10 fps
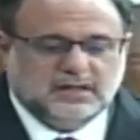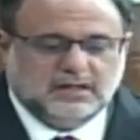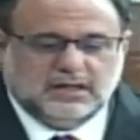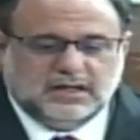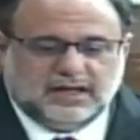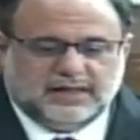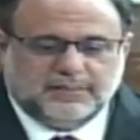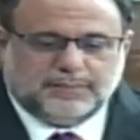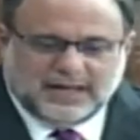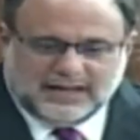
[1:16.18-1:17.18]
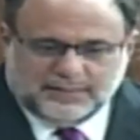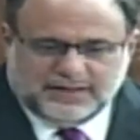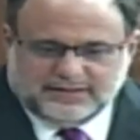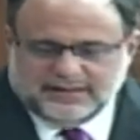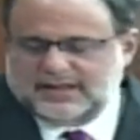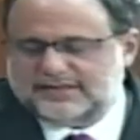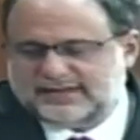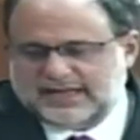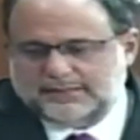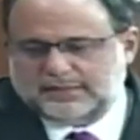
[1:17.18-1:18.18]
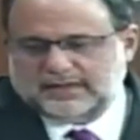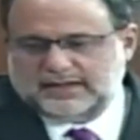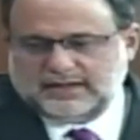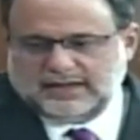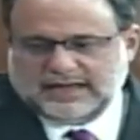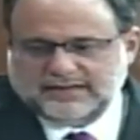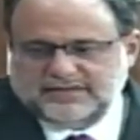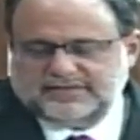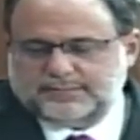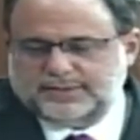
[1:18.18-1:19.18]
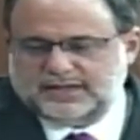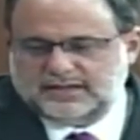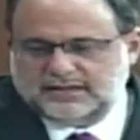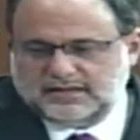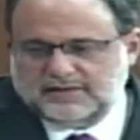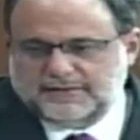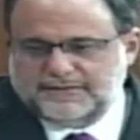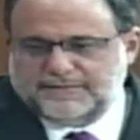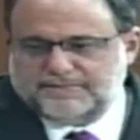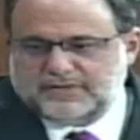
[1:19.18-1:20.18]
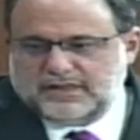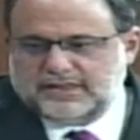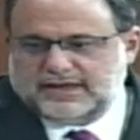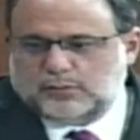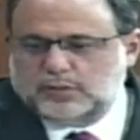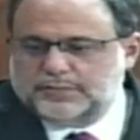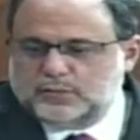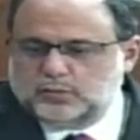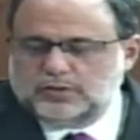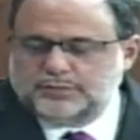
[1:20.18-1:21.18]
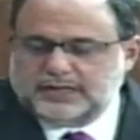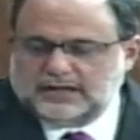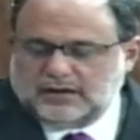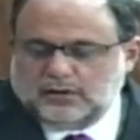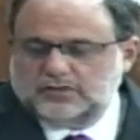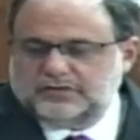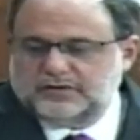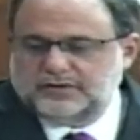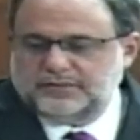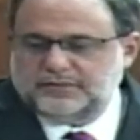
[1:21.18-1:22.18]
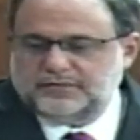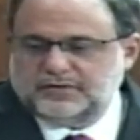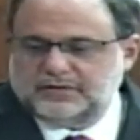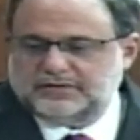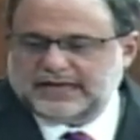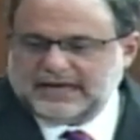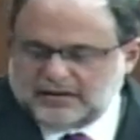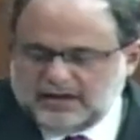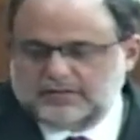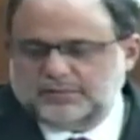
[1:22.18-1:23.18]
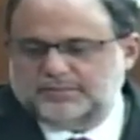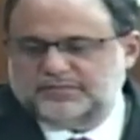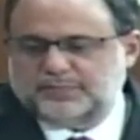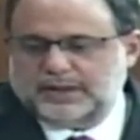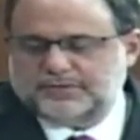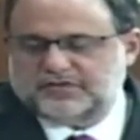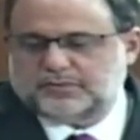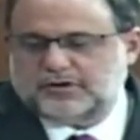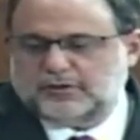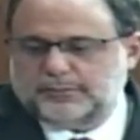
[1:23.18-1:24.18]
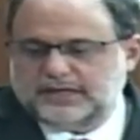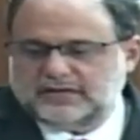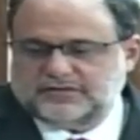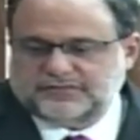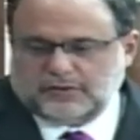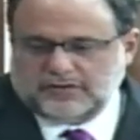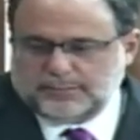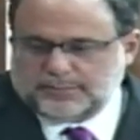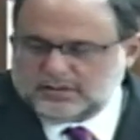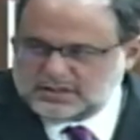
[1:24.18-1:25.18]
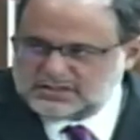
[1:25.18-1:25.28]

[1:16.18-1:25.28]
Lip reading: And the Parliament at that time clearly anticipated that women would be allowed to carry pepper spray or mace for their personal